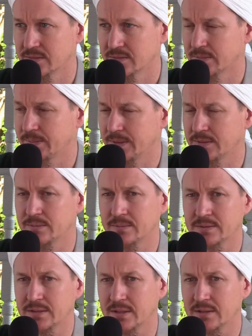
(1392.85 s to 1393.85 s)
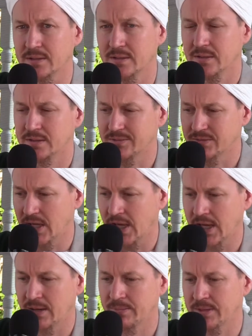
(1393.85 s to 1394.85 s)
Subhanahu wa ta'ala. You have to
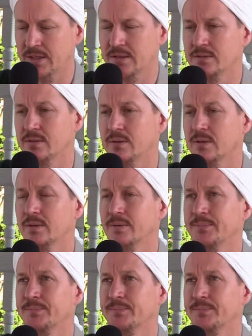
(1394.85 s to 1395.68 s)
hammer that into your heart.